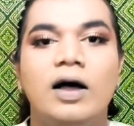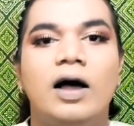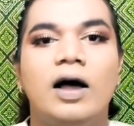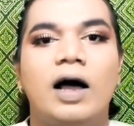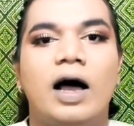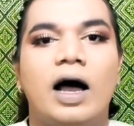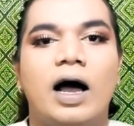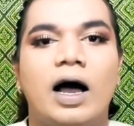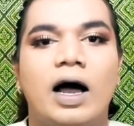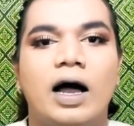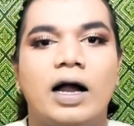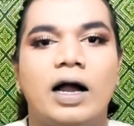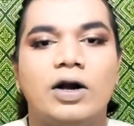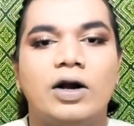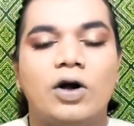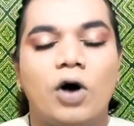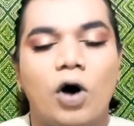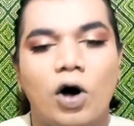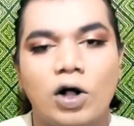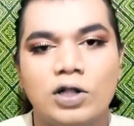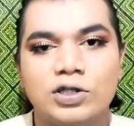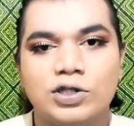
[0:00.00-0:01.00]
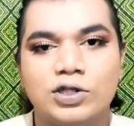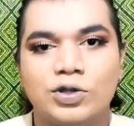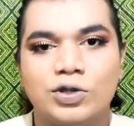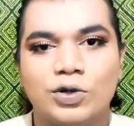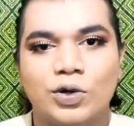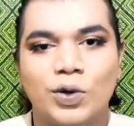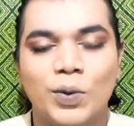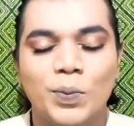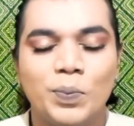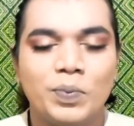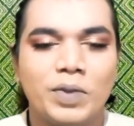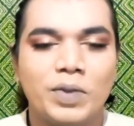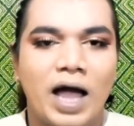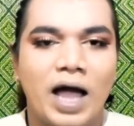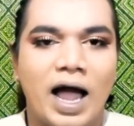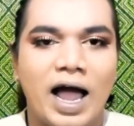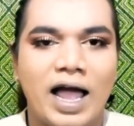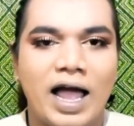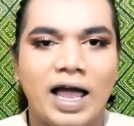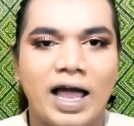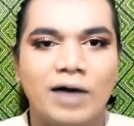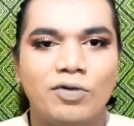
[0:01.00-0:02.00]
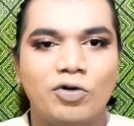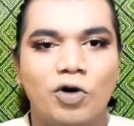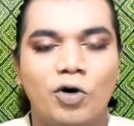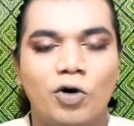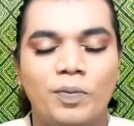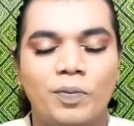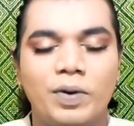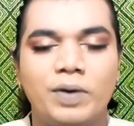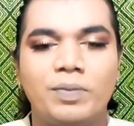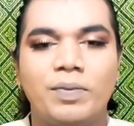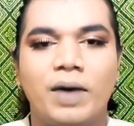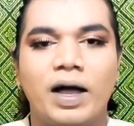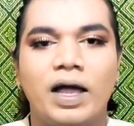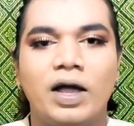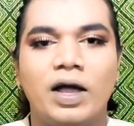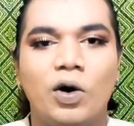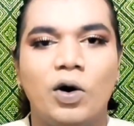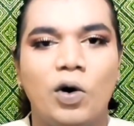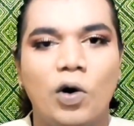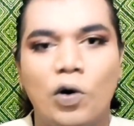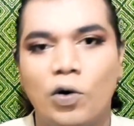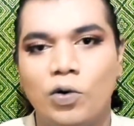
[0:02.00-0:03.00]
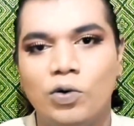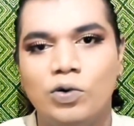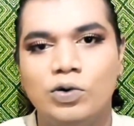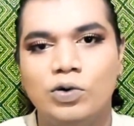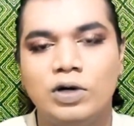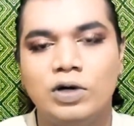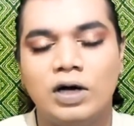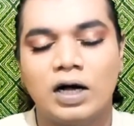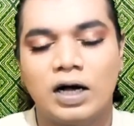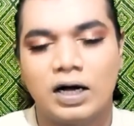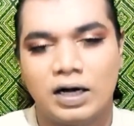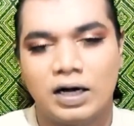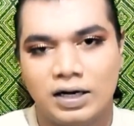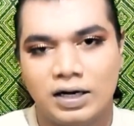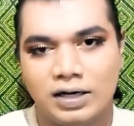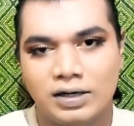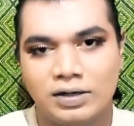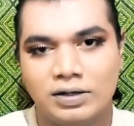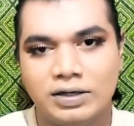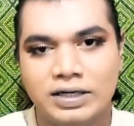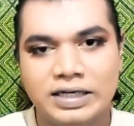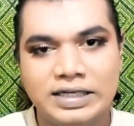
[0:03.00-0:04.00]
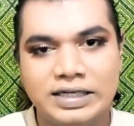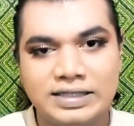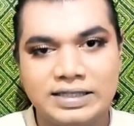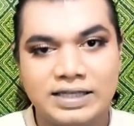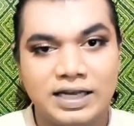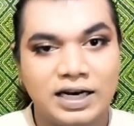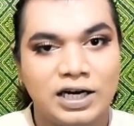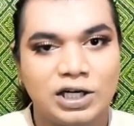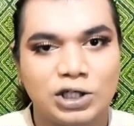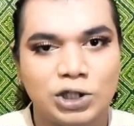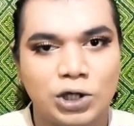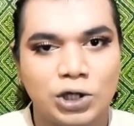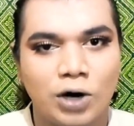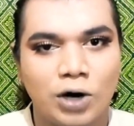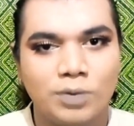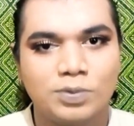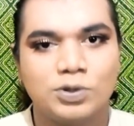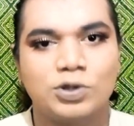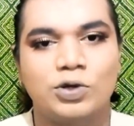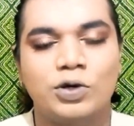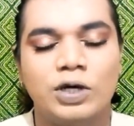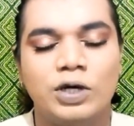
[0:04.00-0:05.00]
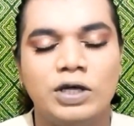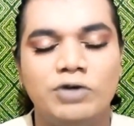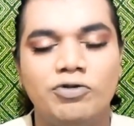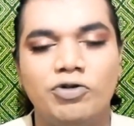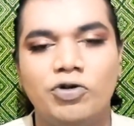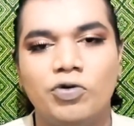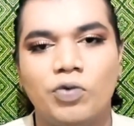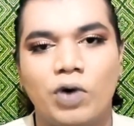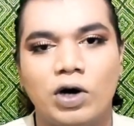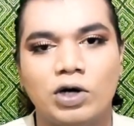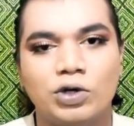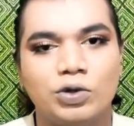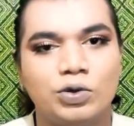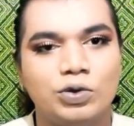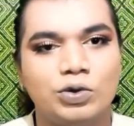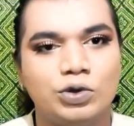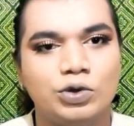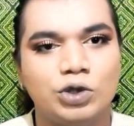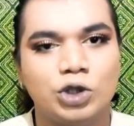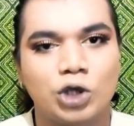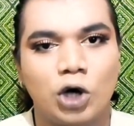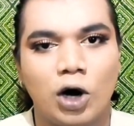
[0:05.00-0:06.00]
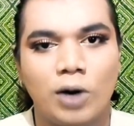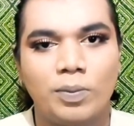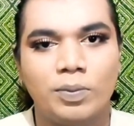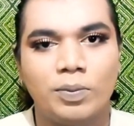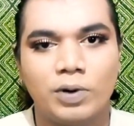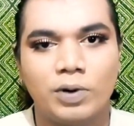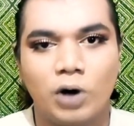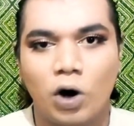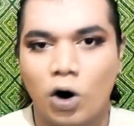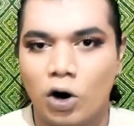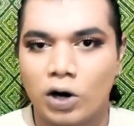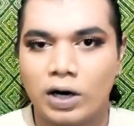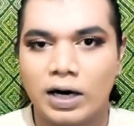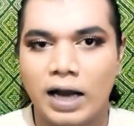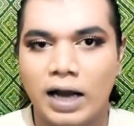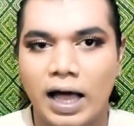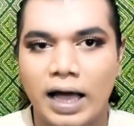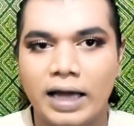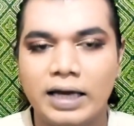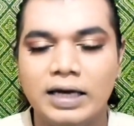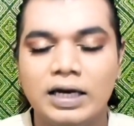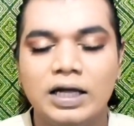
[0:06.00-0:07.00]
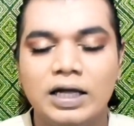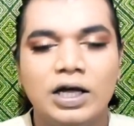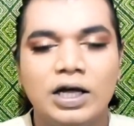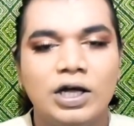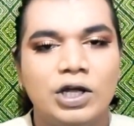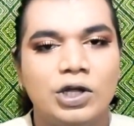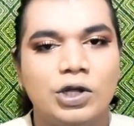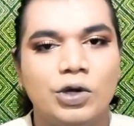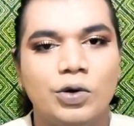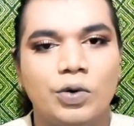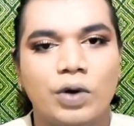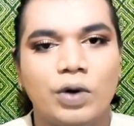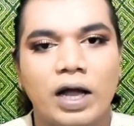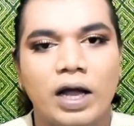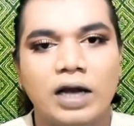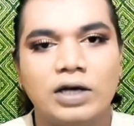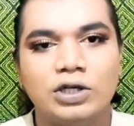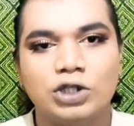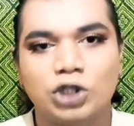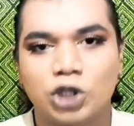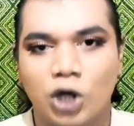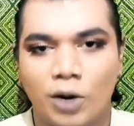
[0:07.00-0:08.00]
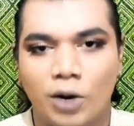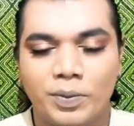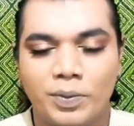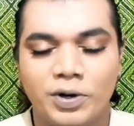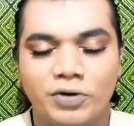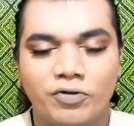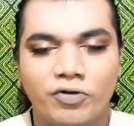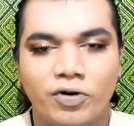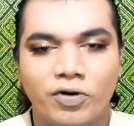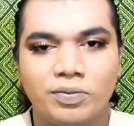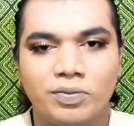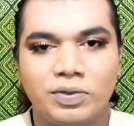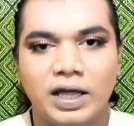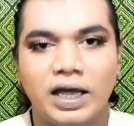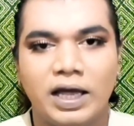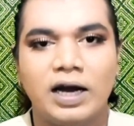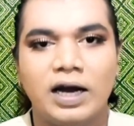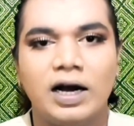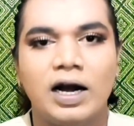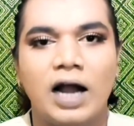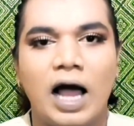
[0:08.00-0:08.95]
And also I have opened my own reseller shop, so if you wanted to shop online you can shop it from there.